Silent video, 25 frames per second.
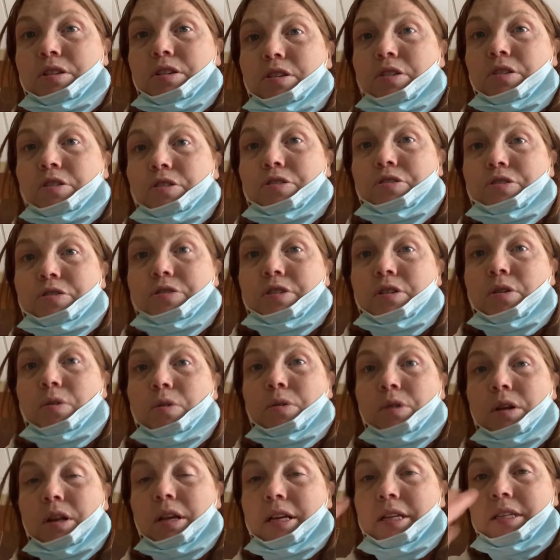you're
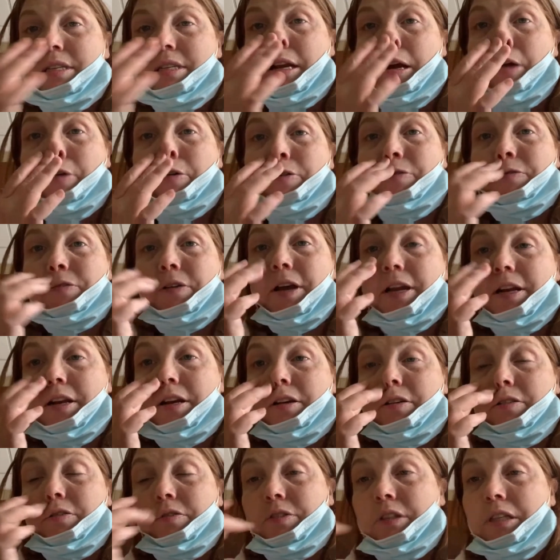totally terrified
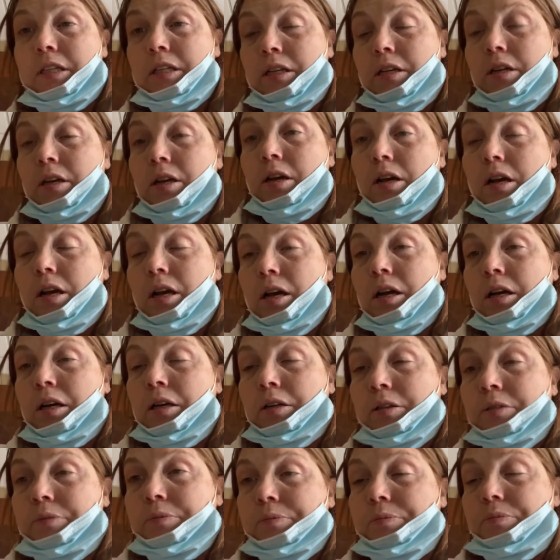of.
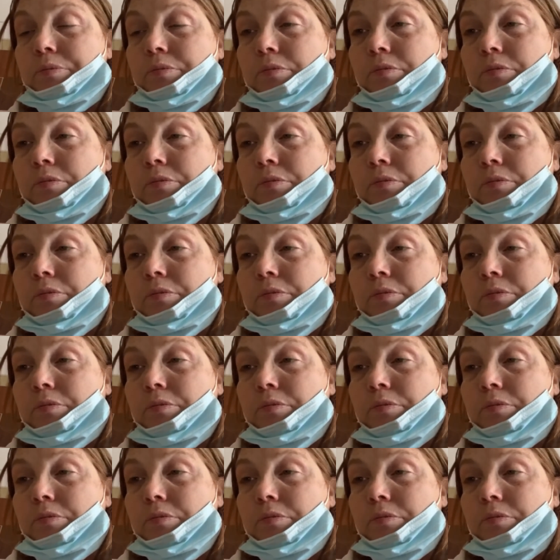I'm